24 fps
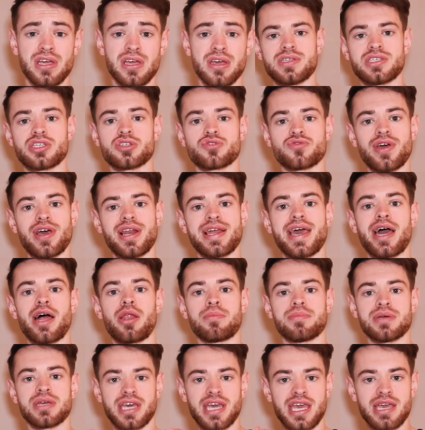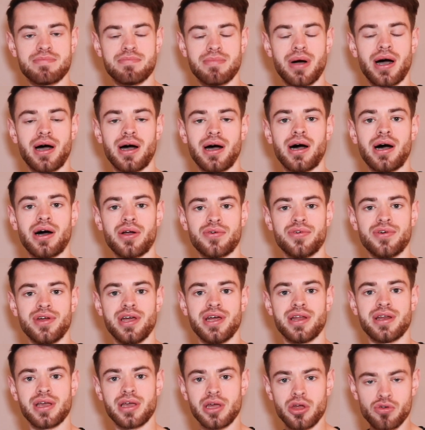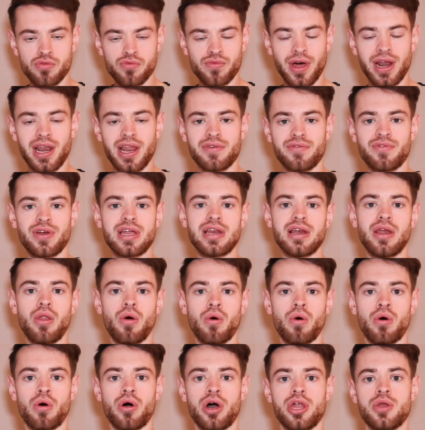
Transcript: This has really helped me keep my heart rate relatively low,